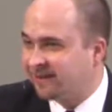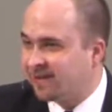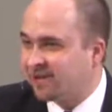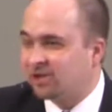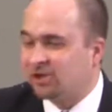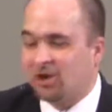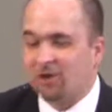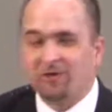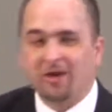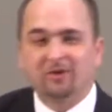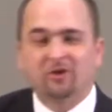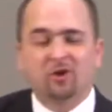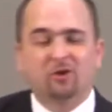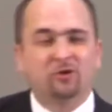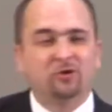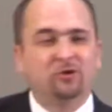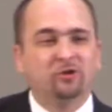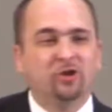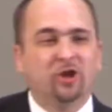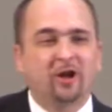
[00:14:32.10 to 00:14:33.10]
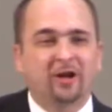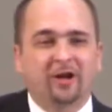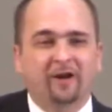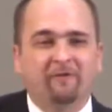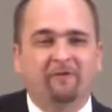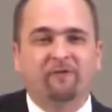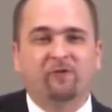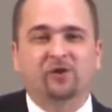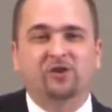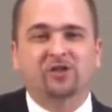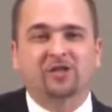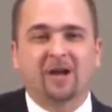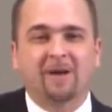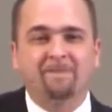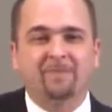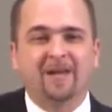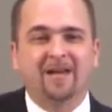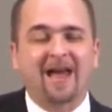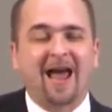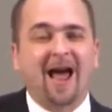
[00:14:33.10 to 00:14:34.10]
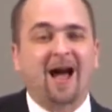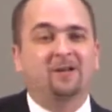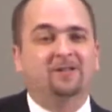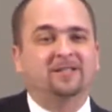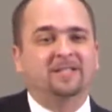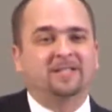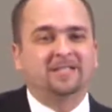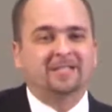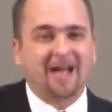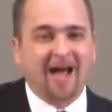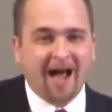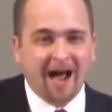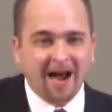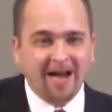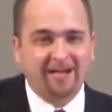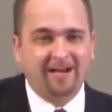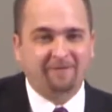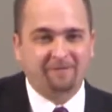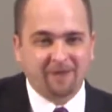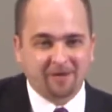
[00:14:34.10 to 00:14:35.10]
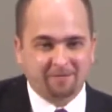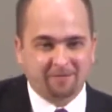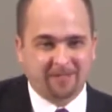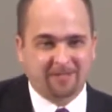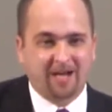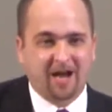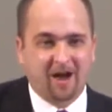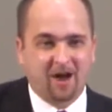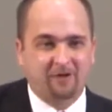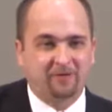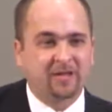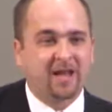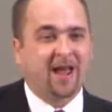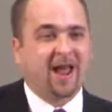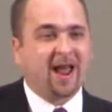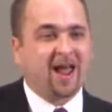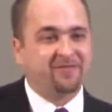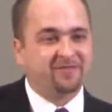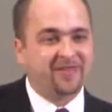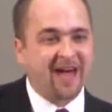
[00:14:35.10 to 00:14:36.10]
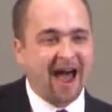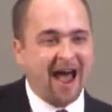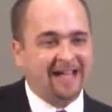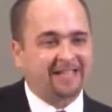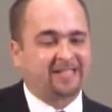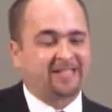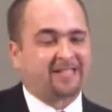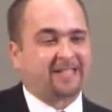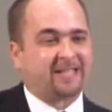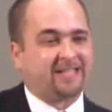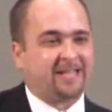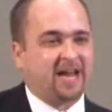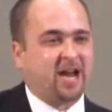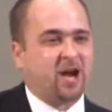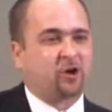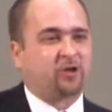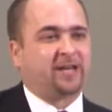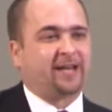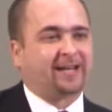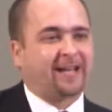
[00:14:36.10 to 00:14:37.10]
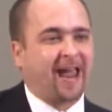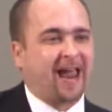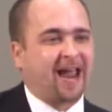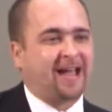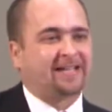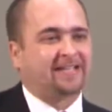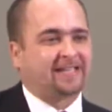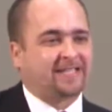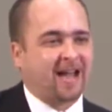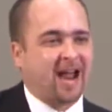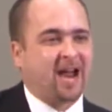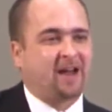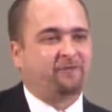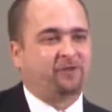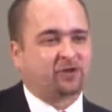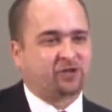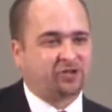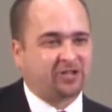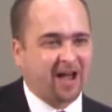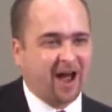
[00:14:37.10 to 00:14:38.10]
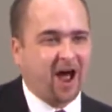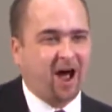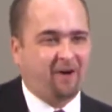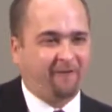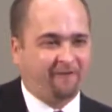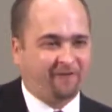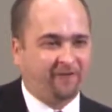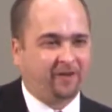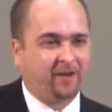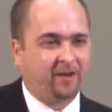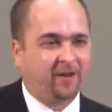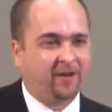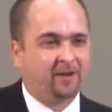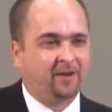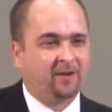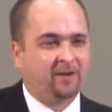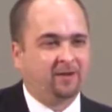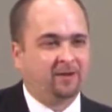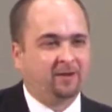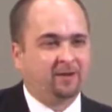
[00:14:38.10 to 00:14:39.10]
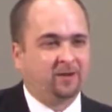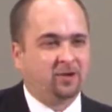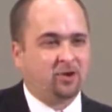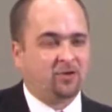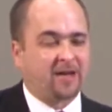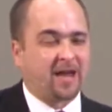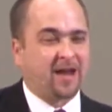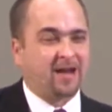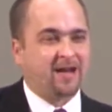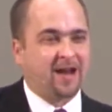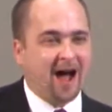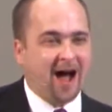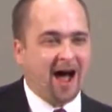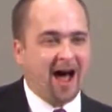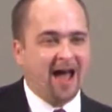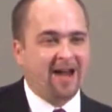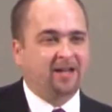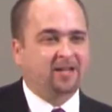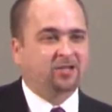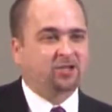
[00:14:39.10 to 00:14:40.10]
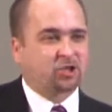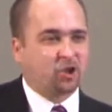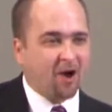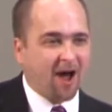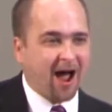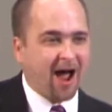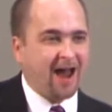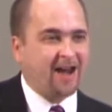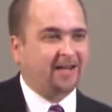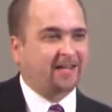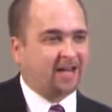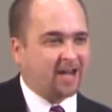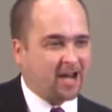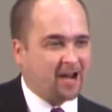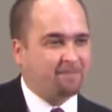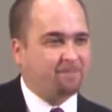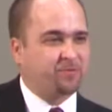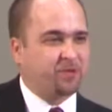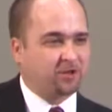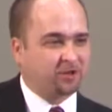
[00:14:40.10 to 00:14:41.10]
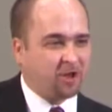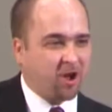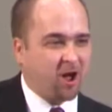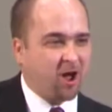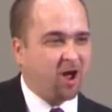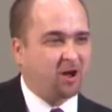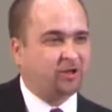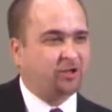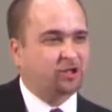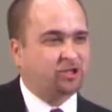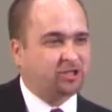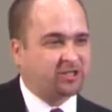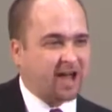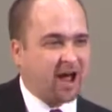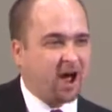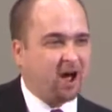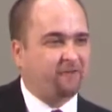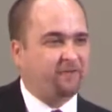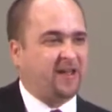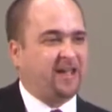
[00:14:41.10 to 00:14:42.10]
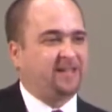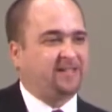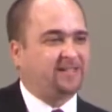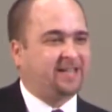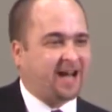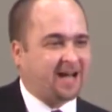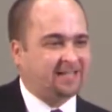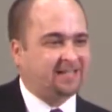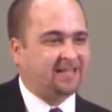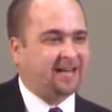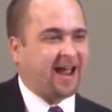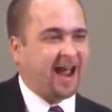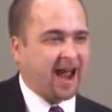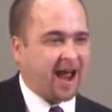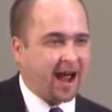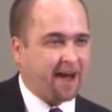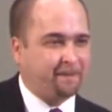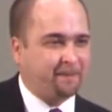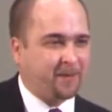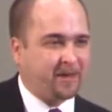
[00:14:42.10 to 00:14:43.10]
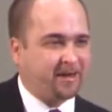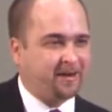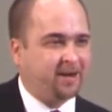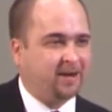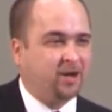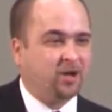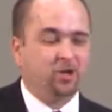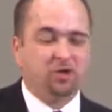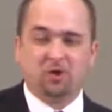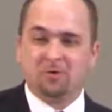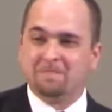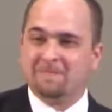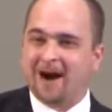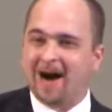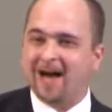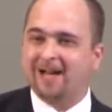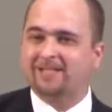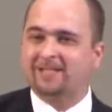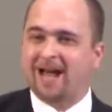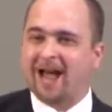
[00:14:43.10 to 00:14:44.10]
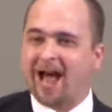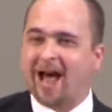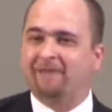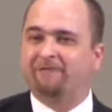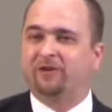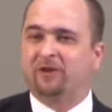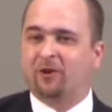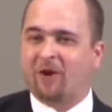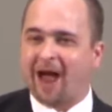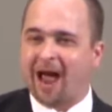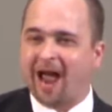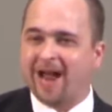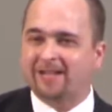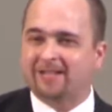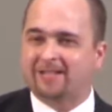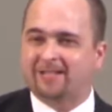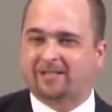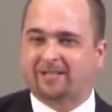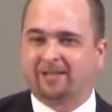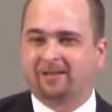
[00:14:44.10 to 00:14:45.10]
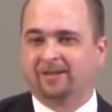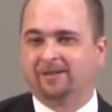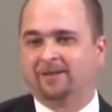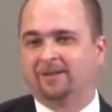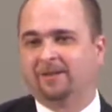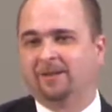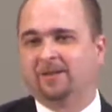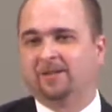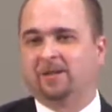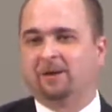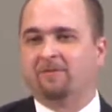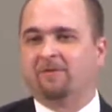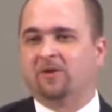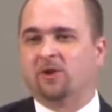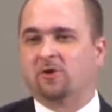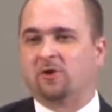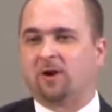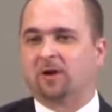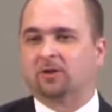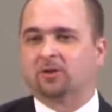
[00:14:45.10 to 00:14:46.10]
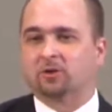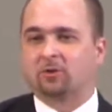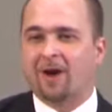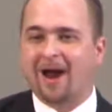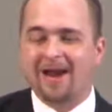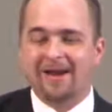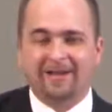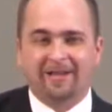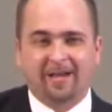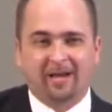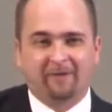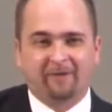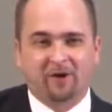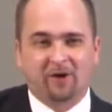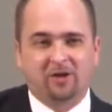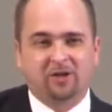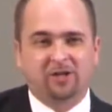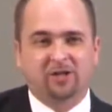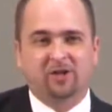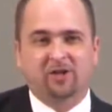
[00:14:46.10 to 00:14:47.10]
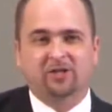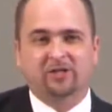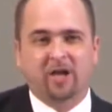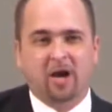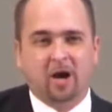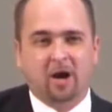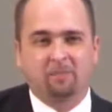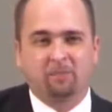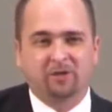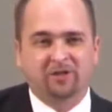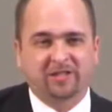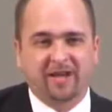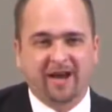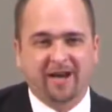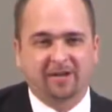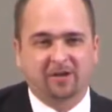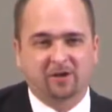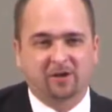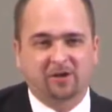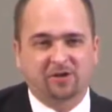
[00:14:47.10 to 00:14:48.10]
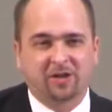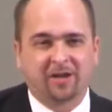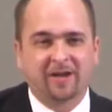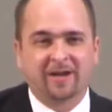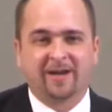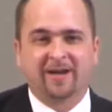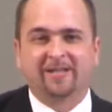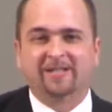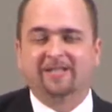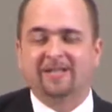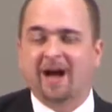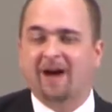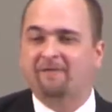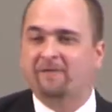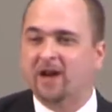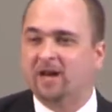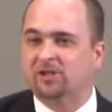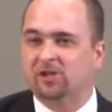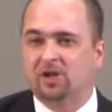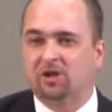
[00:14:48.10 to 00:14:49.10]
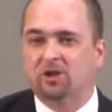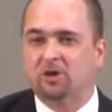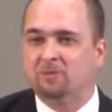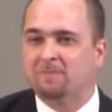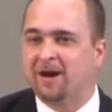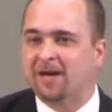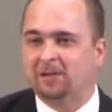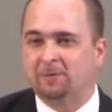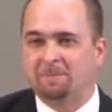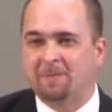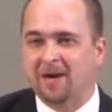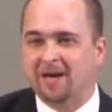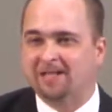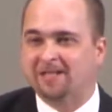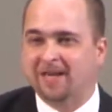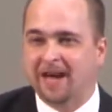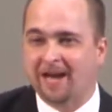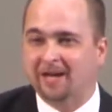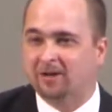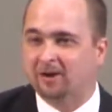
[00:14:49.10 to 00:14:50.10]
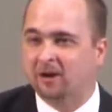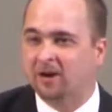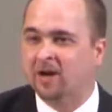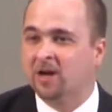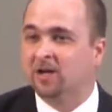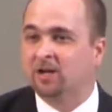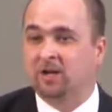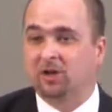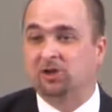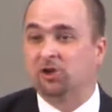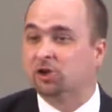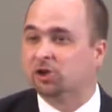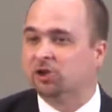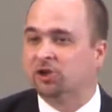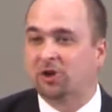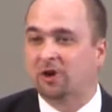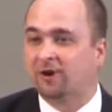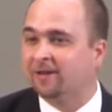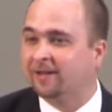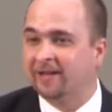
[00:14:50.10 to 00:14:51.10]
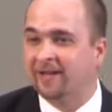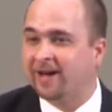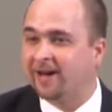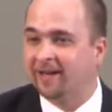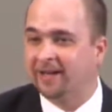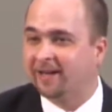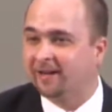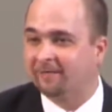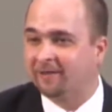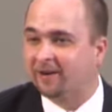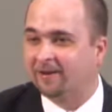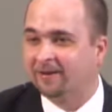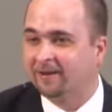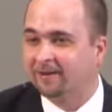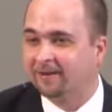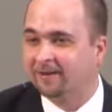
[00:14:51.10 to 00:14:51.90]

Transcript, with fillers: so that they'll look for something outside of themselves. And that's the deal. You can't save yourself. You cannot try to keep the law yourself. It doesn't happen. You must have grace. Some of you are great givers and you're terrible takers in salvation. You must be a taker because you're certainly not a giver.